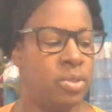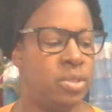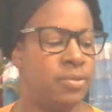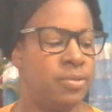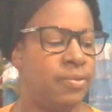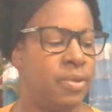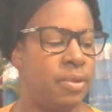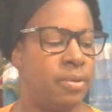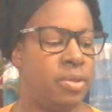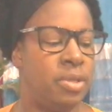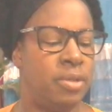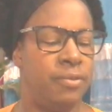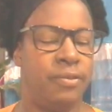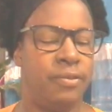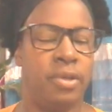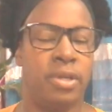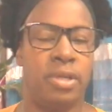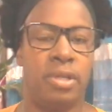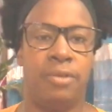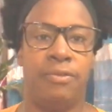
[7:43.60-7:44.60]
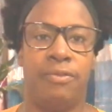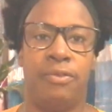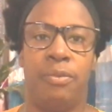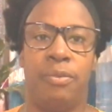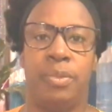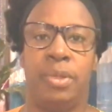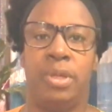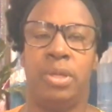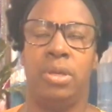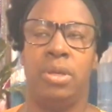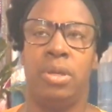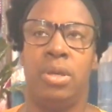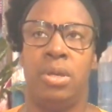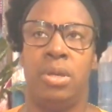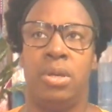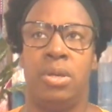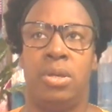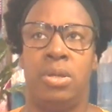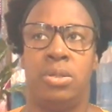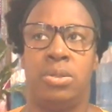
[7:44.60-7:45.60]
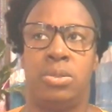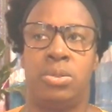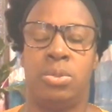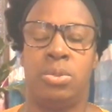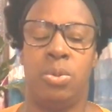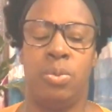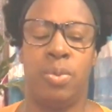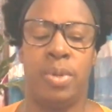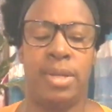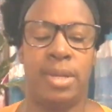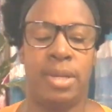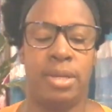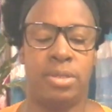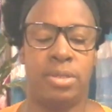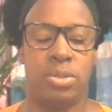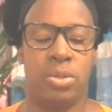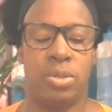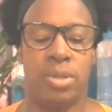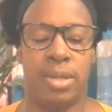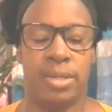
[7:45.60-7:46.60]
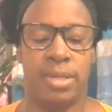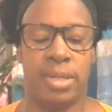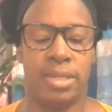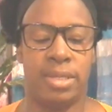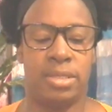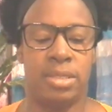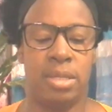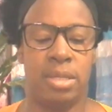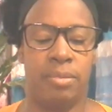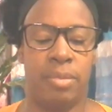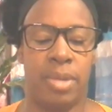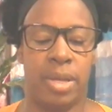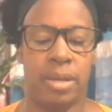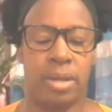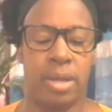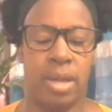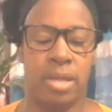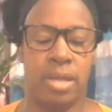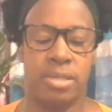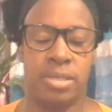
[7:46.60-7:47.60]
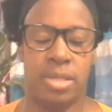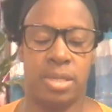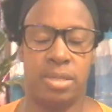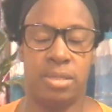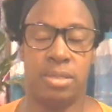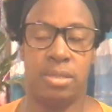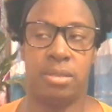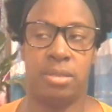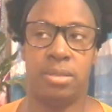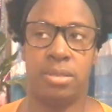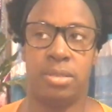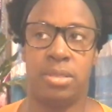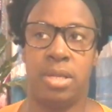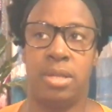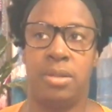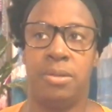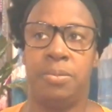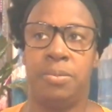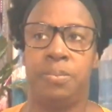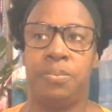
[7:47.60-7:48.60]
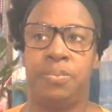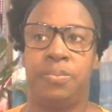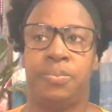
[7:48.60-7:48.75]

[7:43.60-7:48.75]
very difficult for me. So when I saw that, I stayed back, as I said,